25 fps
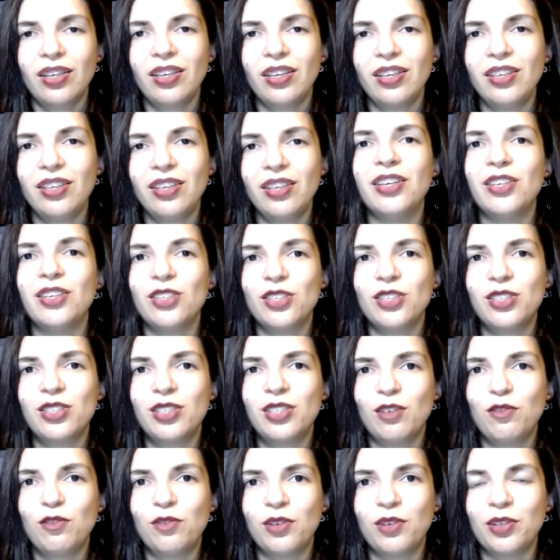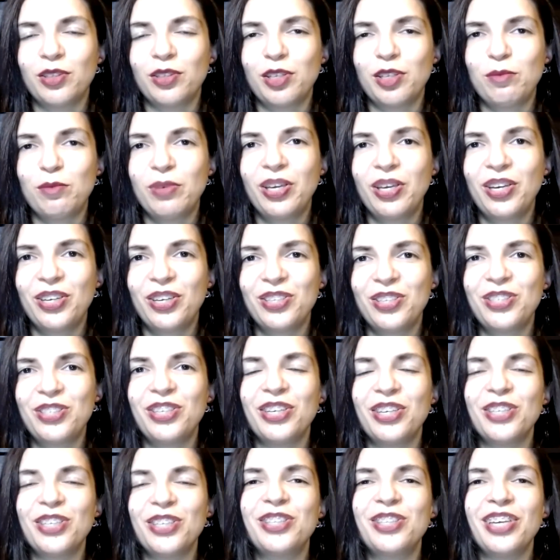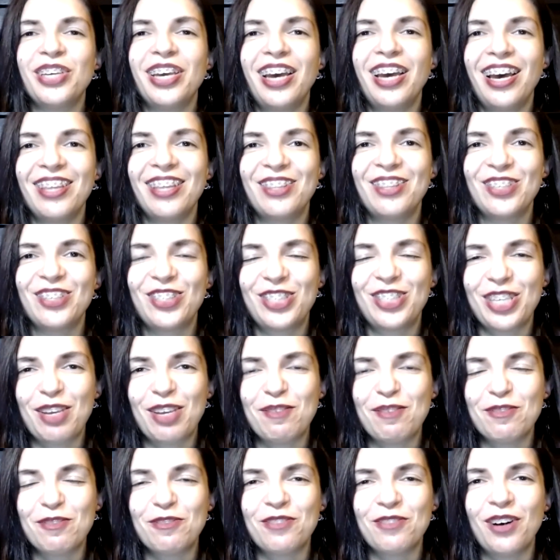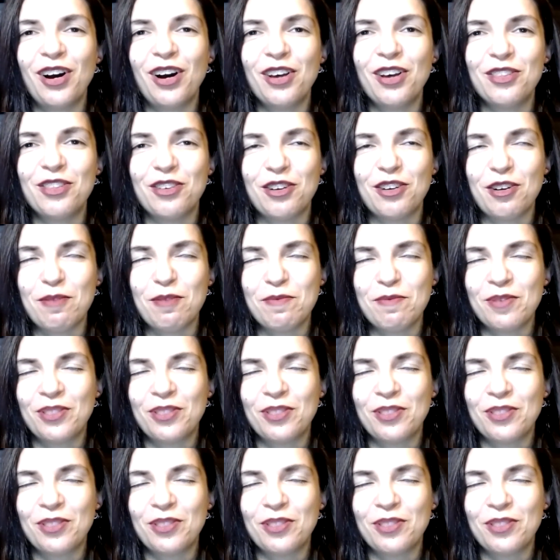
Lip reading: Yes, definitely, because yes, they had the same father,